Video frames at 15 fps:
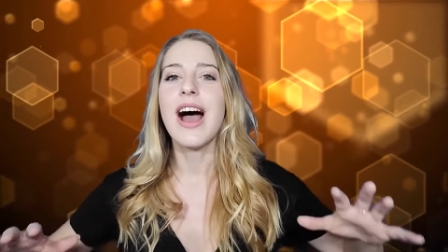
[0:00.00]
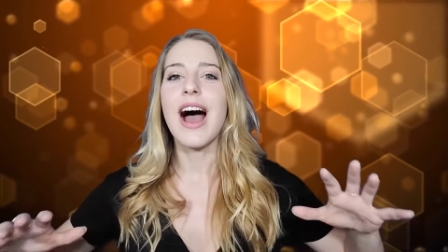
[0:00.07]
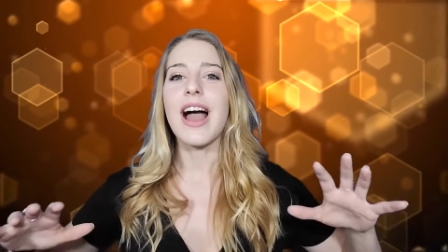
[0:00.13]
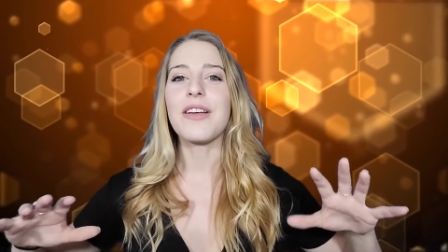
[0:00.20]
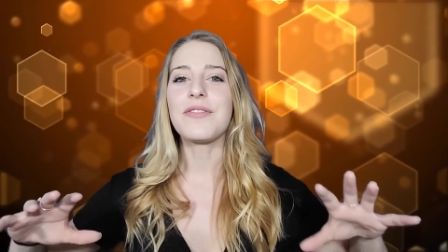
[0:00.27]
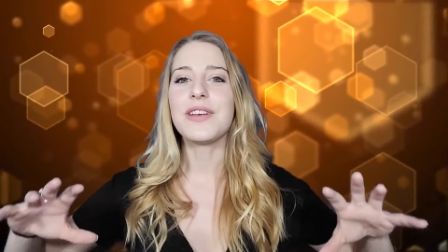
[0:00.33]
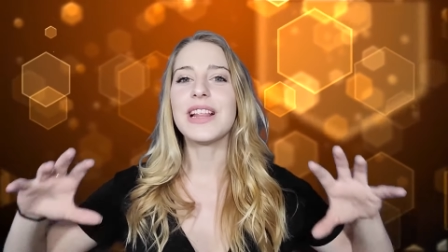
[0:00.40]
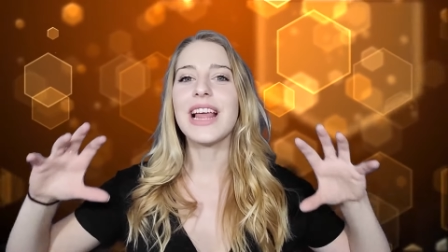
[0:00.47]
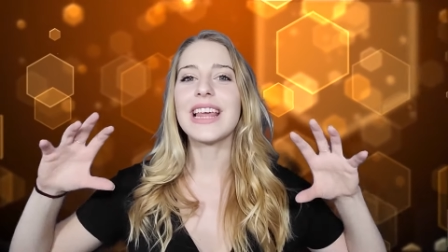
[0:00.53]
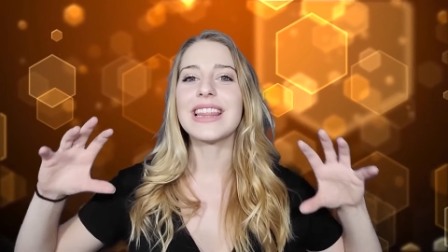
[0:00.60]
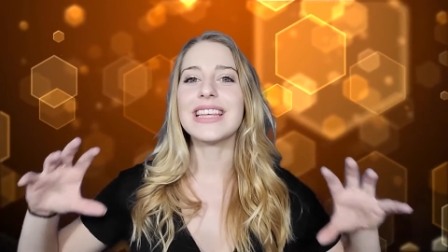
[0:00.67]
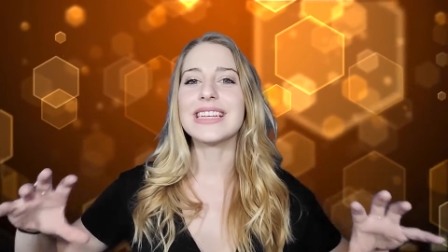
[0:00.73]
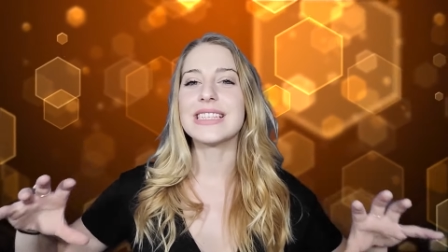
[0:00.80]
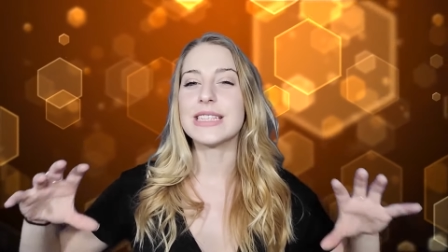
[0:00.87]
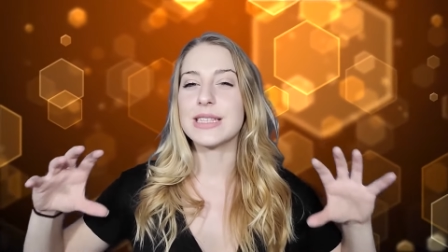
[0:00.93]
I feel like
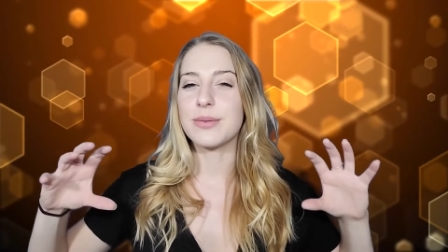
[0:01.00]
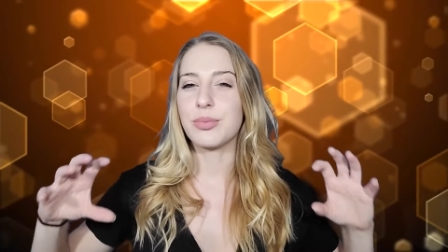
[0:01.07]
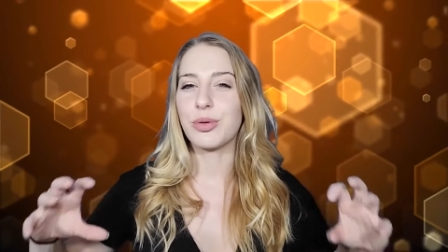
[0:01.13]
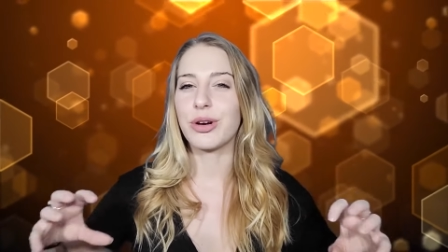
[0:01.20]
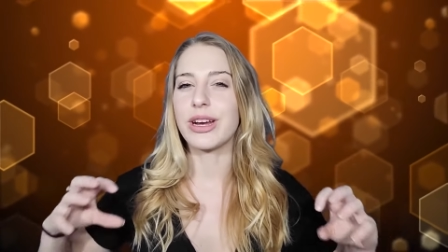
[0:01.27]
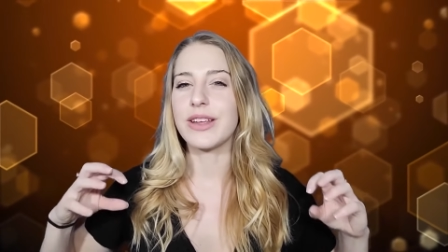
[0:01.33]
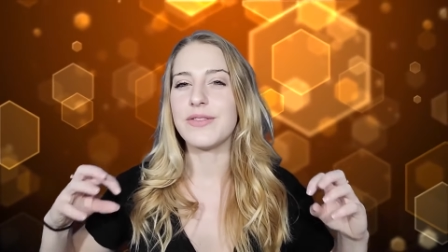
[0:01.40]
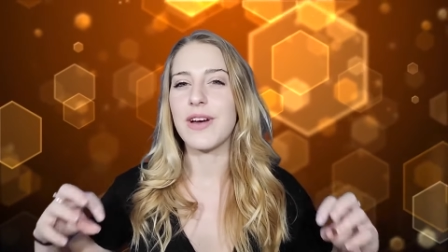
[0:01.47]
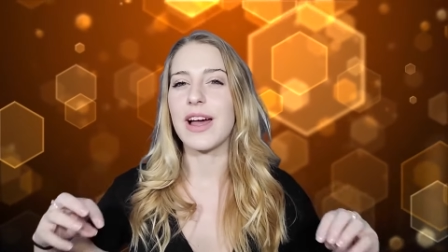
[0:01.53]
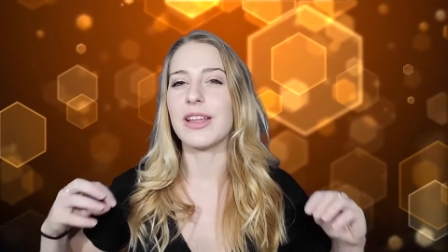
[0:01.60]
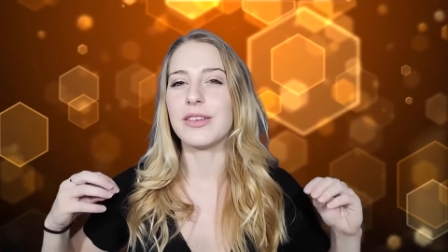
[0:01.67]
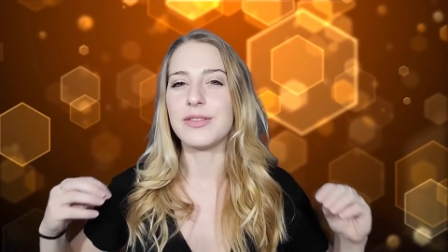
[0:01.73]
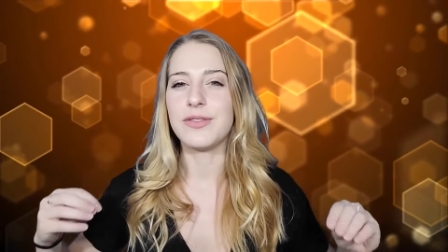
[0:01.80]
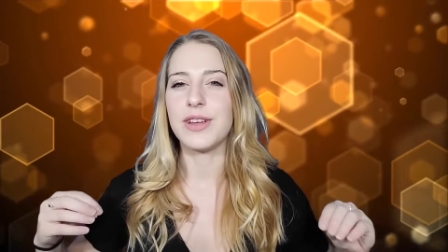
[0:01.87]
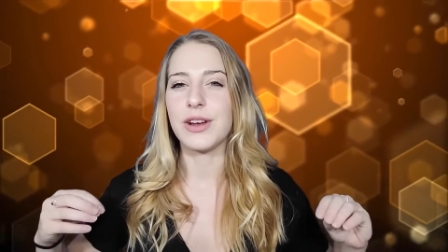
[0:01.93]
this is a pretty
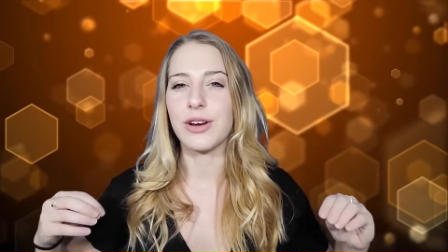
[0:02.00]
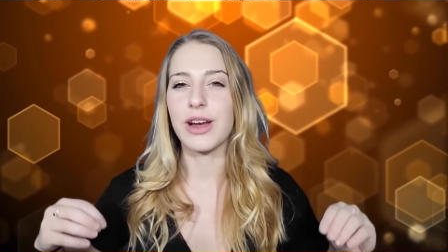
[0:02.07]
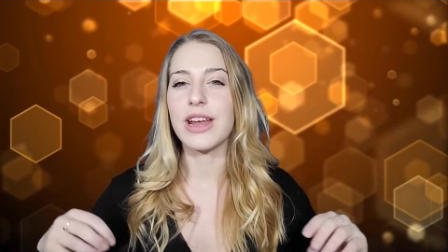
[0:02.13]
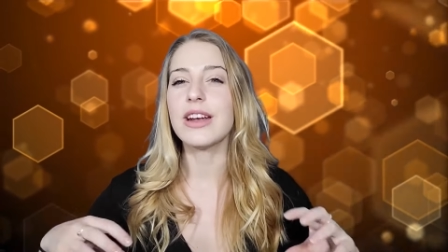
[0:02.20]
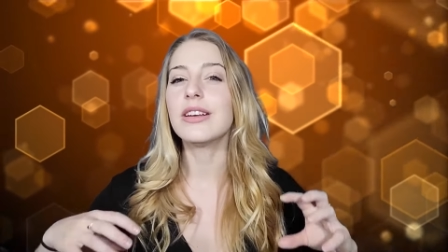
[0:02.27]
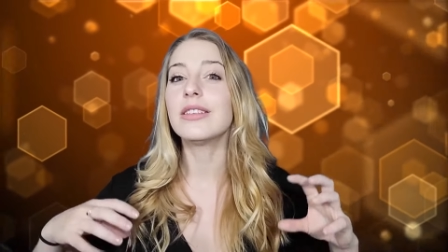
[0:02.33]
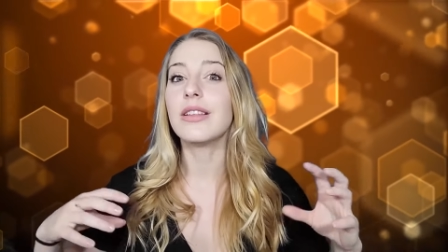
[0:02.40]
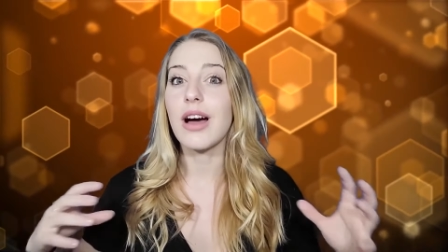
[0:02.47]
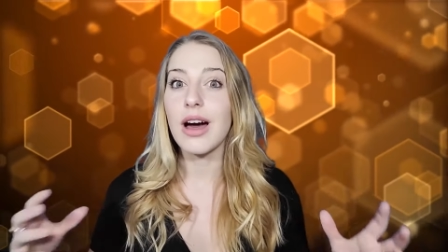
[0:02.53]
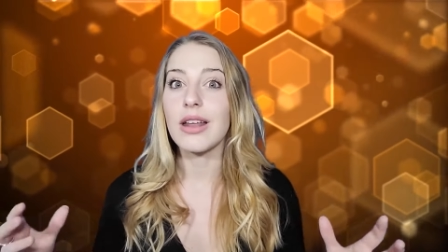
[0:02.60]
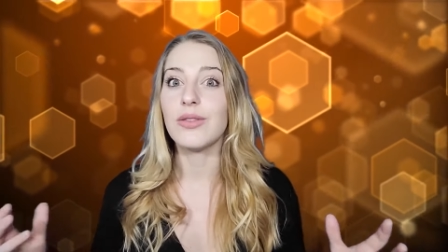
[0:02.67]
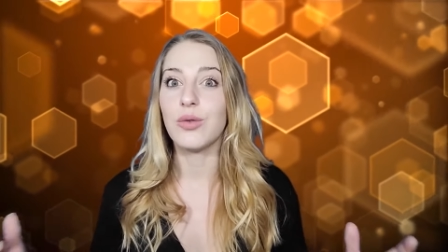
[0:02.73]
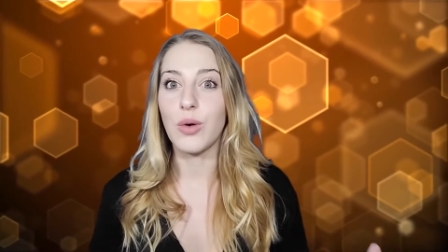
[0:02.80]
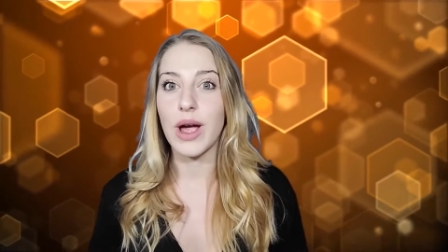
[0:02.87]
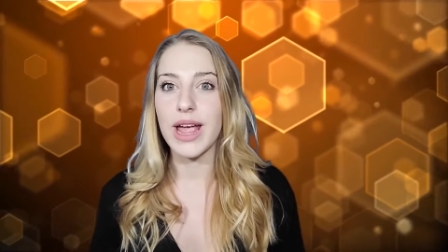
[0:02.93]
valid fear in a lot
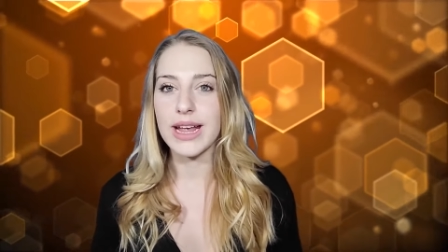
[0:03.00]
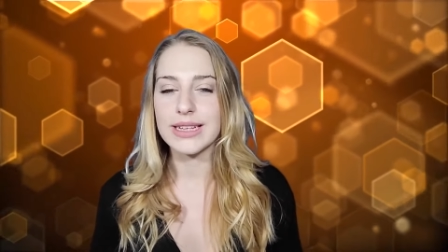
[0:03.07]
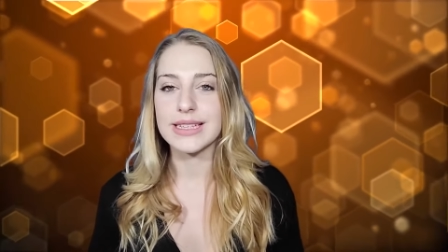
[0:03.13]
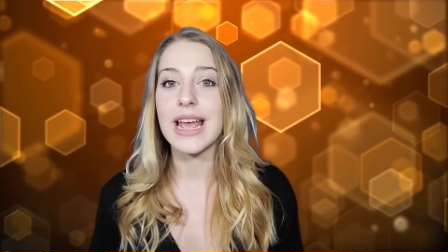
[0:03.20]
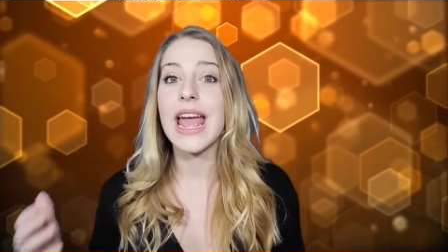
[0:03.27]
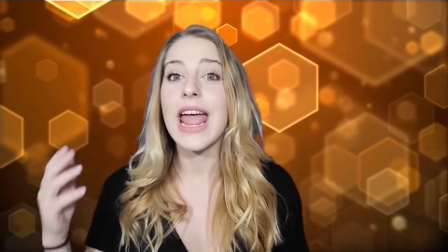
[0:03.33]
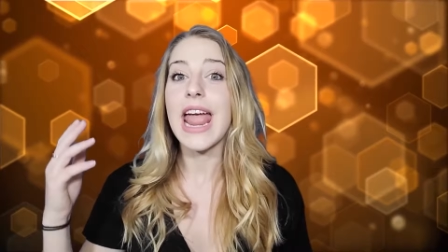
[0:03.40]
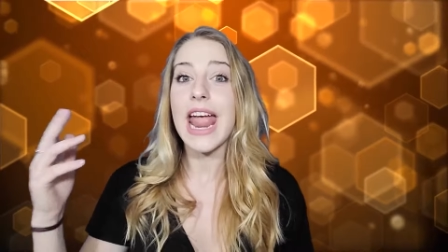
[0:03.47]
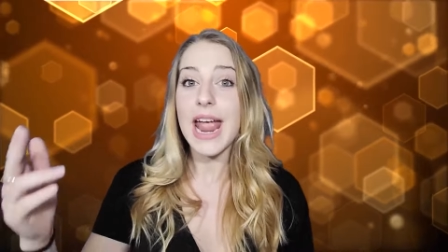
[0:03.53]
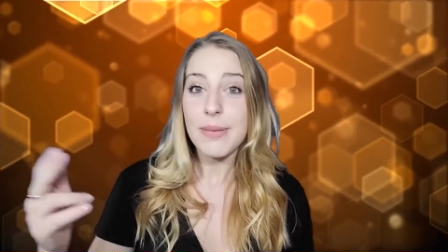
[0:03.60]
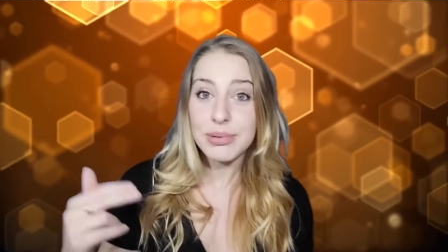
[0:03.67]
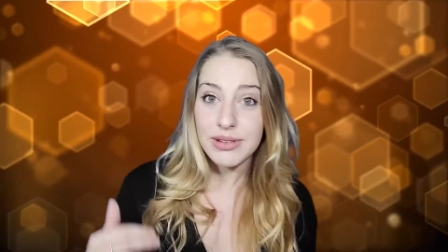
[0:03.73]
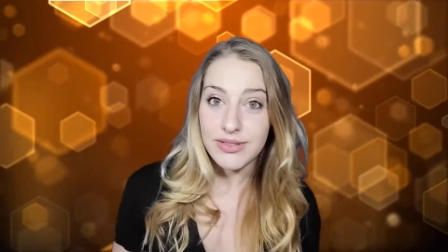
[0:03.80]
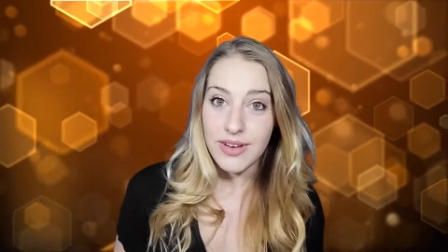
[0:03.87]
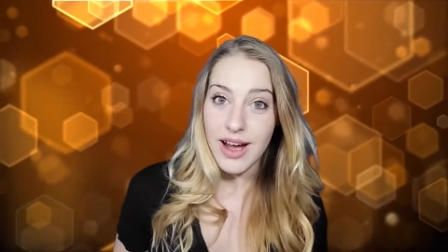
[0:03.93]
of ways,
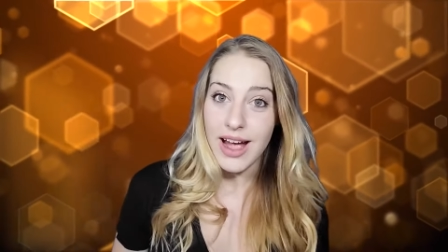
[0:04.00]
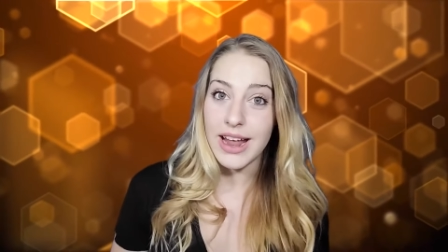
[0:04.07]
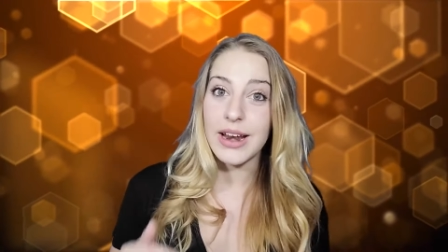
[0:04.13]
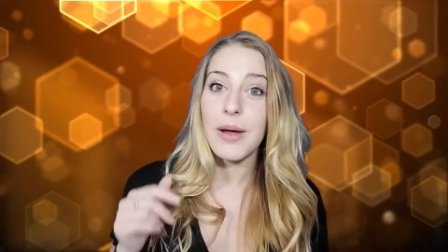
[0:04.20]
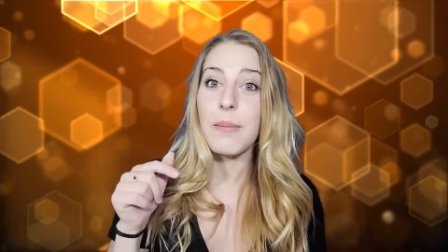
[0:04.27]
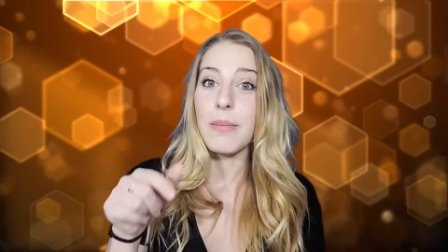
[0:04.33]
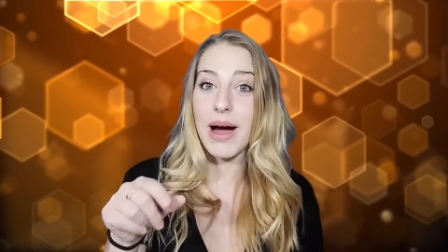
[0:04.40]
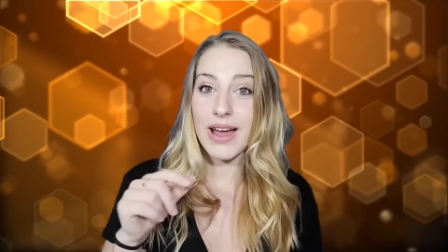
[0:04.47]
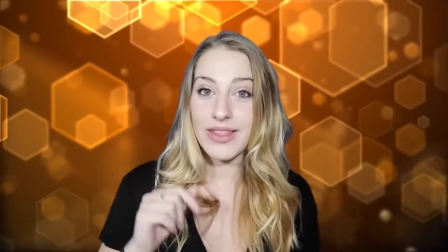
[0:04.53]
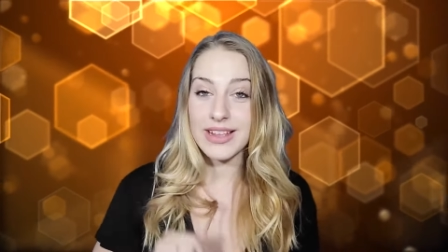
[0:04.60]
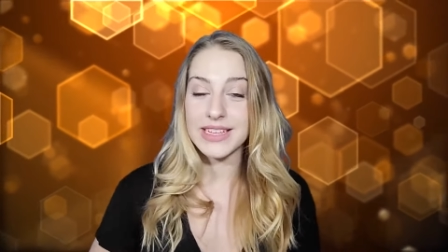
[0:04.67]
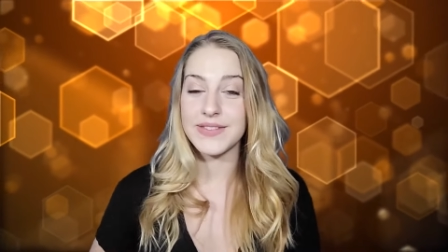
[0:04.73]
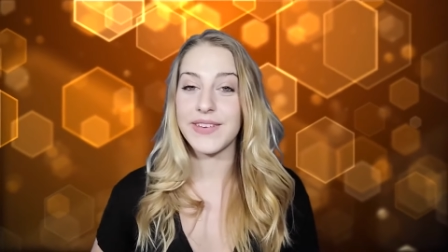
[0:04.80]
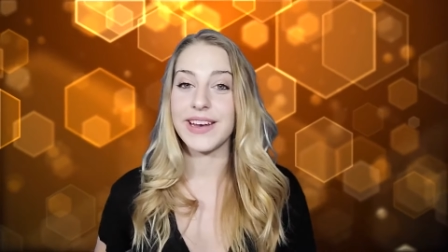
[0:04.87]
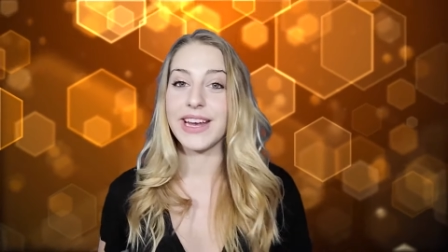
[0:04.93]
amplified by
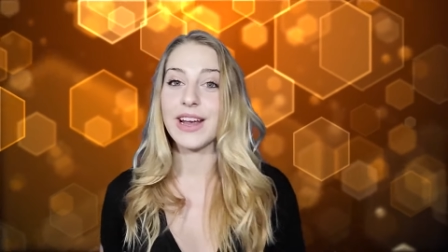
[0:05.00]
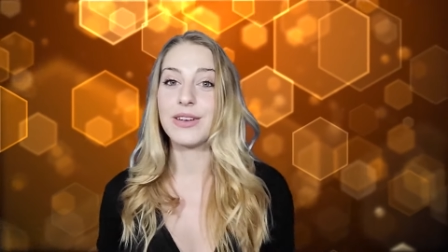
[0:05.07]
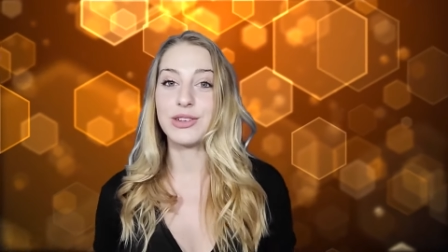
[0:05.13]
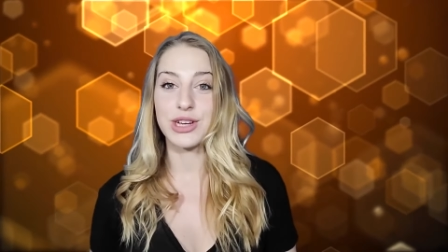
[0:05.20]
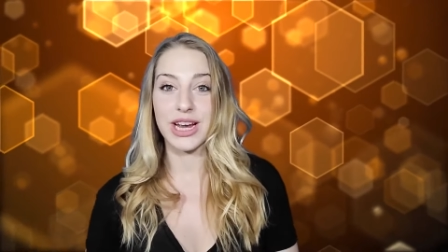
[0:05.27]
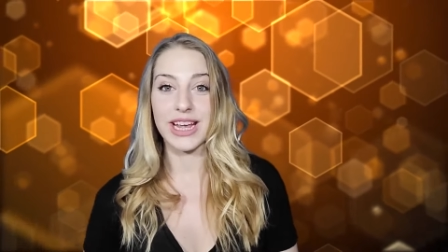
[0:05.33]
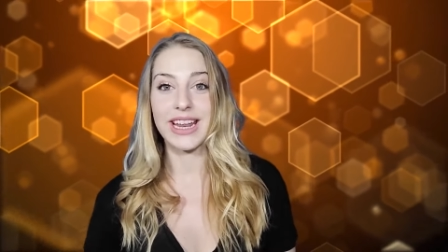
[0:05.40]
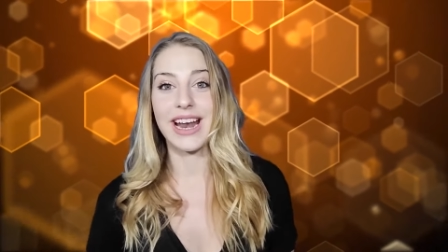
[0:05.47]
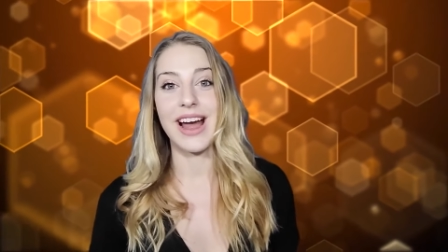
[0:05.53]
this video. Check it